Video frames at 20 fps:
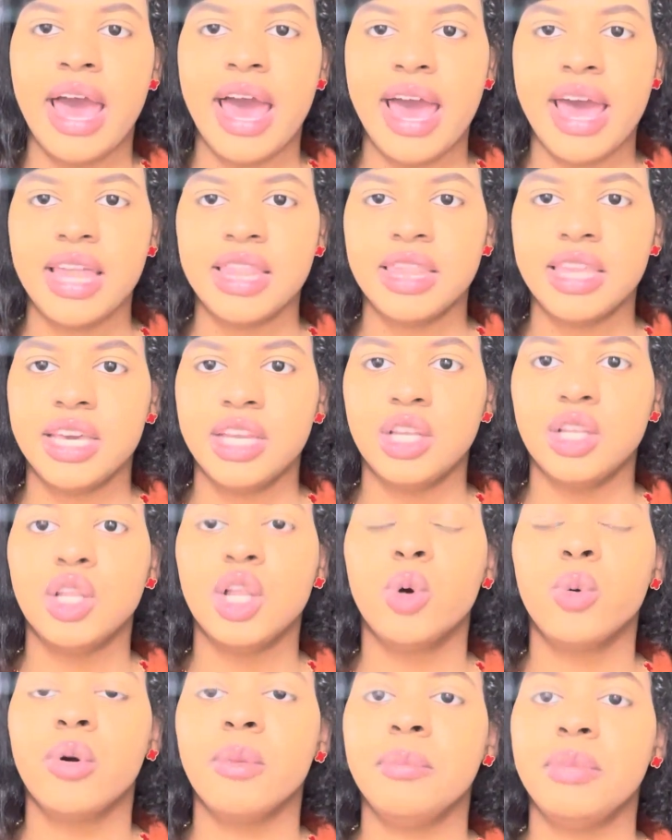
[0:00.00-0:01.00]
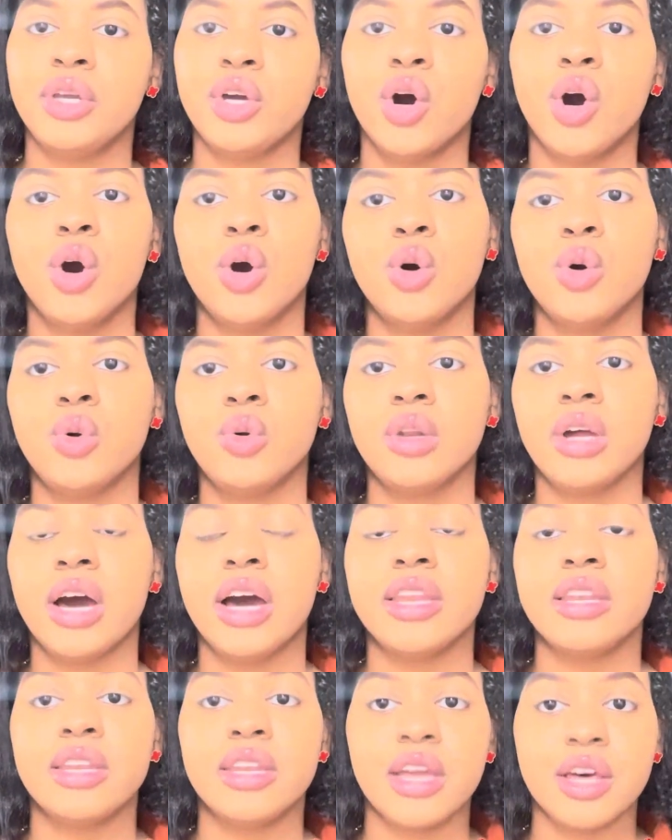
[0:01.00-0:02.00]
And then lo and behold,
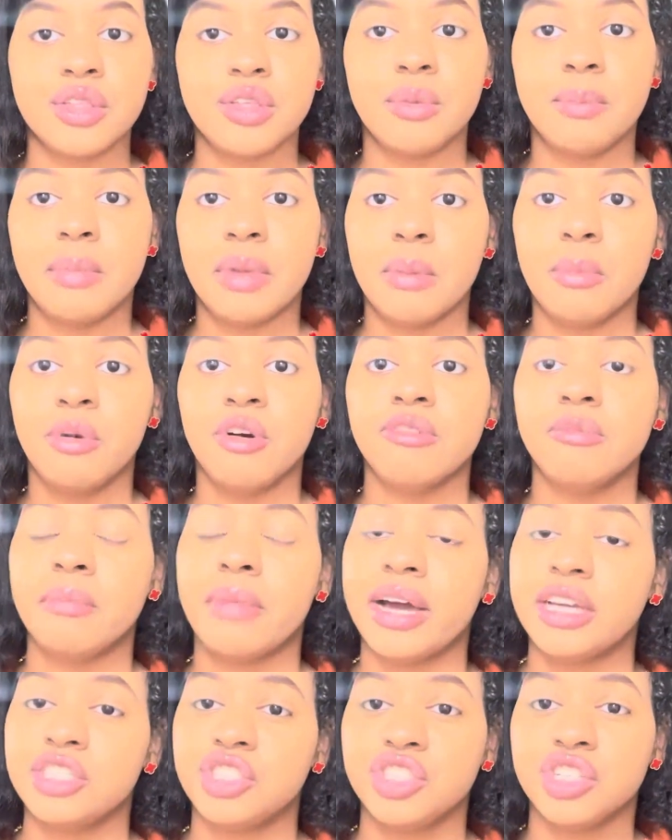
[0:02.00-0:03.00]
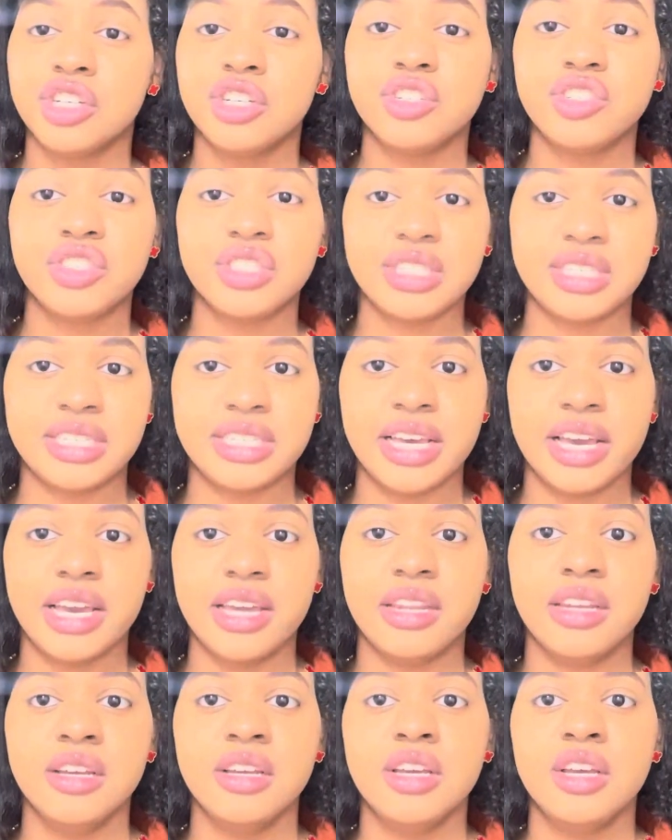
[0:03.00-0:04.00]
another member of my church
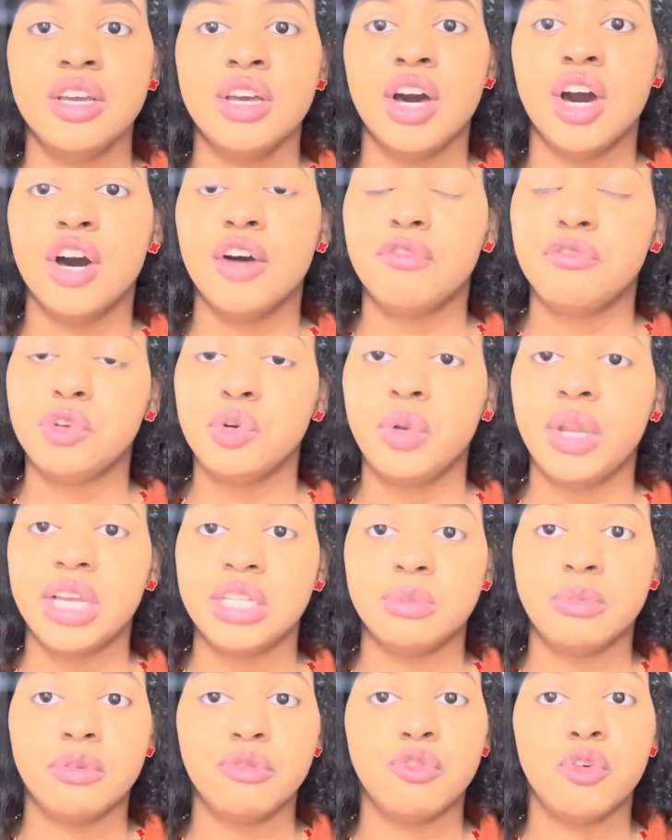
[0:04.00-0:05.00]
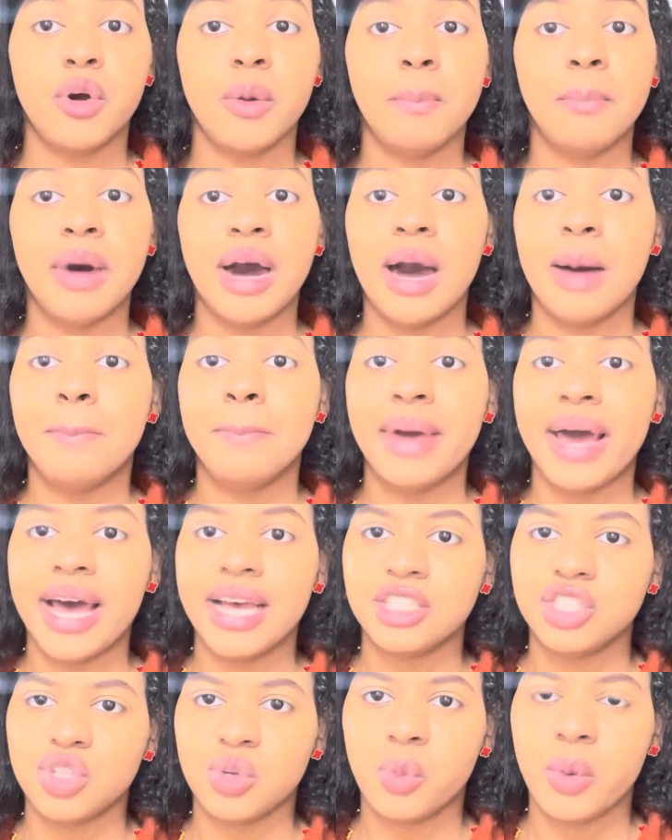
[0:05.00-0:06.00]
said, a few days before Pop
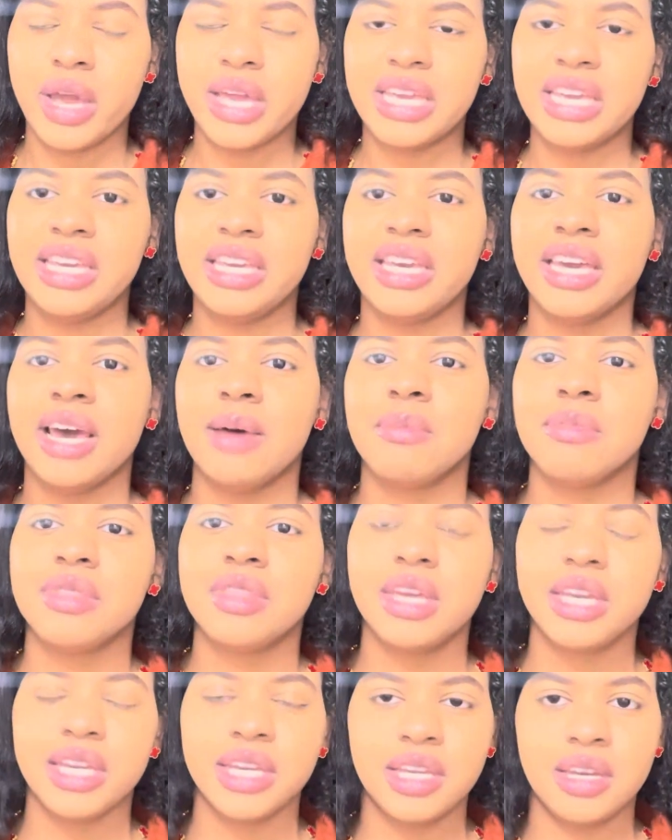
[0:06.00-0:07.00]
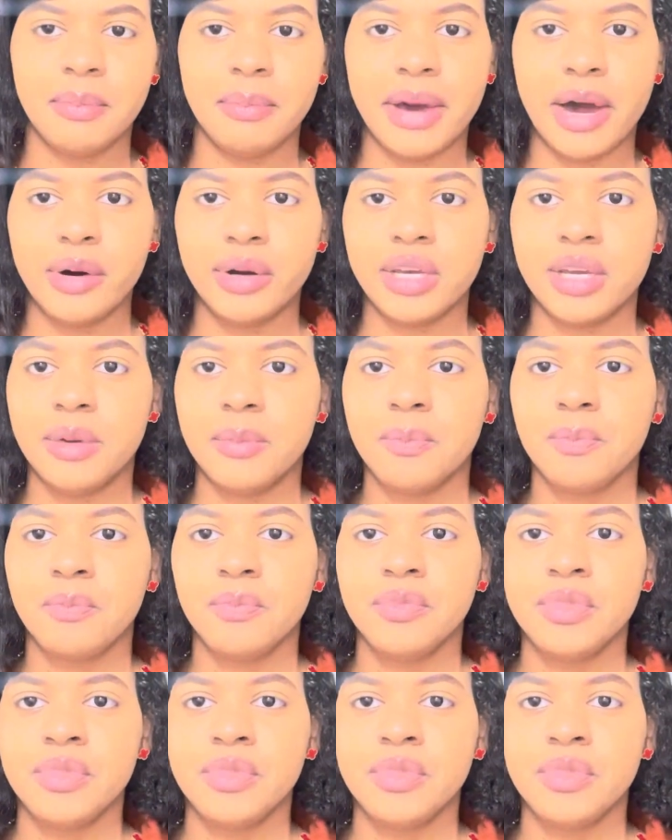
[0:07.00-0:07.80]
passed away, he kept thinking about him.